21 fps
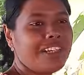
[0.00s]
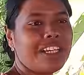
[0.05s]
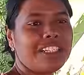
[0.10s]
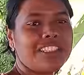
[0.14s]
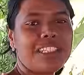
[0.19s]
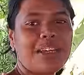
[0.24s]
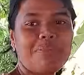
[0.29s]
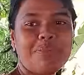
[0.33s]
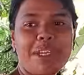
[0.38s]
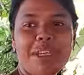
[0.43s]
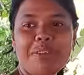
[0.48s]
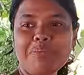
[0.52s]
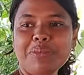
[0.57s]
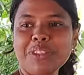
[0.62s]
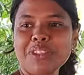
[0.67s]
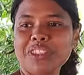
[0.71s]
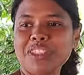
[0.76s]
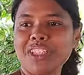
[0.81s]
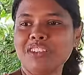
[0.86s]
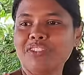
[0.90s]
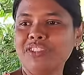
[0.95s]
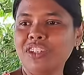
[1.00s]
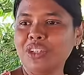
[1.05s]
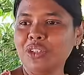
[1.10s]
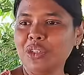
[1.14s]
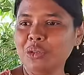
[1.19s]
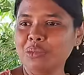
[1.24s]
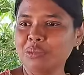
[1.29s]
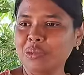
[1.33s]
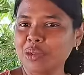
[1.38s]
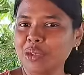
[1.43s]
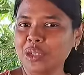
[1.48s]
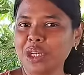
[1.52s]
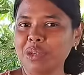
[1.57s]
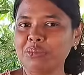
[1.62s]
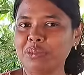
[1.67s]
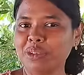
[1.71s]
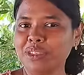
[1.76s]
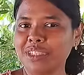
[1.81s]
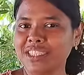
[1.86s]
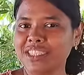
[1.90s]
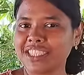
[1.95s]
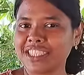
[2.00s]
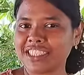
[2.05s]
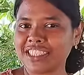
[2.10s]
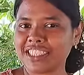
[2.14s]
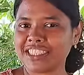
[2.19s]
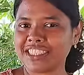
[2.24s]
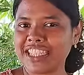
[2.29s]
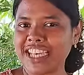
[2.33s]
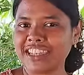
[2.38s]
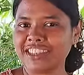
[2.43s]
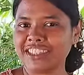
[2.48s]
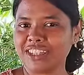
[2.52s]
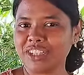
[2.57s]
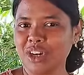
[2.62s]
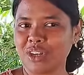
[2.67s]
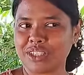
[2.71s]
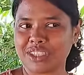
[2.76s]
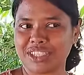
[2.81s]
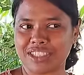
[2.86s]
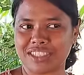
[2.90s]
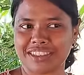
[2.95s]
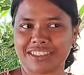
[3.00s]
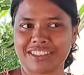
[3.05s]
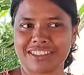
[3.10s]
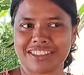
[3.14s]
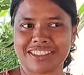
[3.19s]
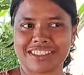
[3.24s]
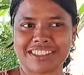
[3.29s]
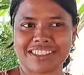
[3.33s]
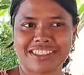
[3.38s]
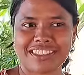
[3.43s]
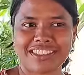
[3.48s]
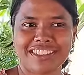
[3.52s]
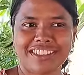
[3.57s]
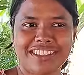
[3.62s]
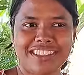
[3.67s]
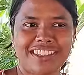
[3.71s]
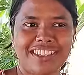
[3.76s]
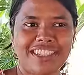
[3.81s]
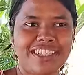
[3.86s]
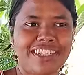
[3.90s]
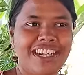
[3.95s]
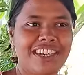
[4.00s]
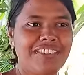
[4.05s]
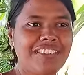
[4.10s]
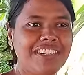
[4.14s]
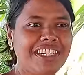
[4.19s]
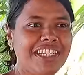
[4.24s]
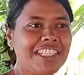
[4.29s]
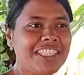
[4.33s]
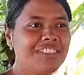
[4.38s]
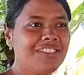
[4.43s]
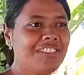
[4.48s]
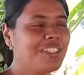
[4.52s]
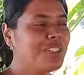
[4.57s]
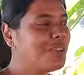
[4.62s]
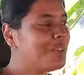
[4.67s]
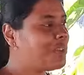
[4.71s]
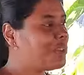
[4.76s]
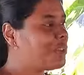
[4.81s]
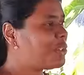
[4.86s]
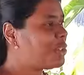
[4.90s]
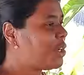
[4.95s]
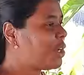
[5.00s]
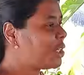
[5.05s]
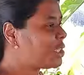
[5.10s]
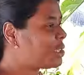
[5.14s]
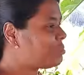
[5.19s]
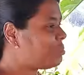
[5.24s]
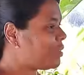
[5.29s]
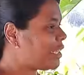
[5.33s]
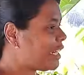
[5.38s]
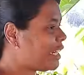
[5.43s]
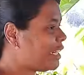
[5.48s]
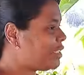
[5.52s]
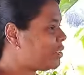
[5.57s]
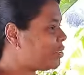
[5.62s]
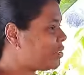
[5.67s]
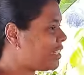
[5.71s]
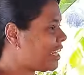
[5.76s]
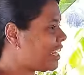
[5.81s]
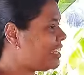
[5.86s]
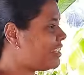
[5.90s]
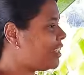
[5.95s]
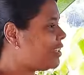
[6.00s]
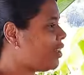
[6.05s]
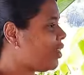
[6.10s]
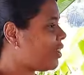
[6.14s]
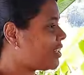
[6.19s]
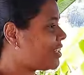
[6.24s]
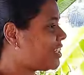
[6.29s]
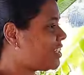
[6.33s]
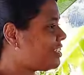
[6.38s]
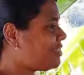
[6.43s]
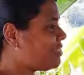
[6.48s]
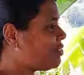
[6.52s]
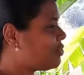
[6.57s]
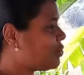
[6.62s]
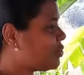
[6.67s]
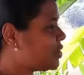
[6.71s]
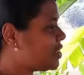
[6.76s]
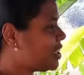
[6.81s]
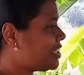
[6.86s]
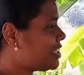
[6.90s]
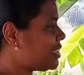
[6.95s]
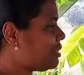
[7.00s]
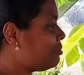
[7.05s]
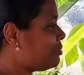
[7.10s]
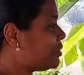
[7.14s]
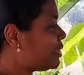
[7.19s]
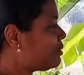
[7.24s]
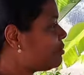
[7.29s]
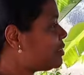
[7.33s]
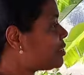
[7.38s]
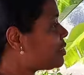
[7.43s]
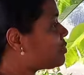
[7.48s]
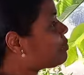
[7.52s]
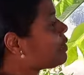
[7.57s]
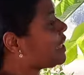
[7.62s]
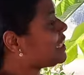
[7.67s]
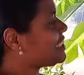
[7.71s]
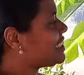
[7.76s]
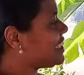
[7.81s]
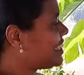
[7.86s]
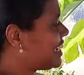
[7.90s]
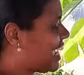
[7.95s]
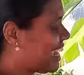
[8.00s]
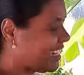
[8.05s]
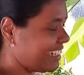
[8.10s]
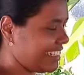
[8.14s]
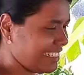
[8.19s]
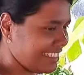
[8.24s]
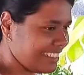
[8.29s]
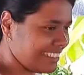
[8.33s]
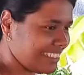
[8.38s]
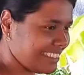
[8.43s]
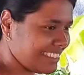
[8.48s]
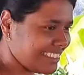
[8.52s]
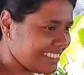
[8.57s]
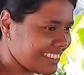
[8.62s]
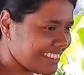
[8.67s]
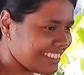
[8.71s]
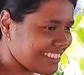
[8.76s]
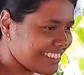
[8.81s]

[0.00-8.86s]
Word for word: sometimes we know more about the sickness than the doctor. Nowadays, we go to the hospital to tell the doctor the symptoms plus the diagnosis.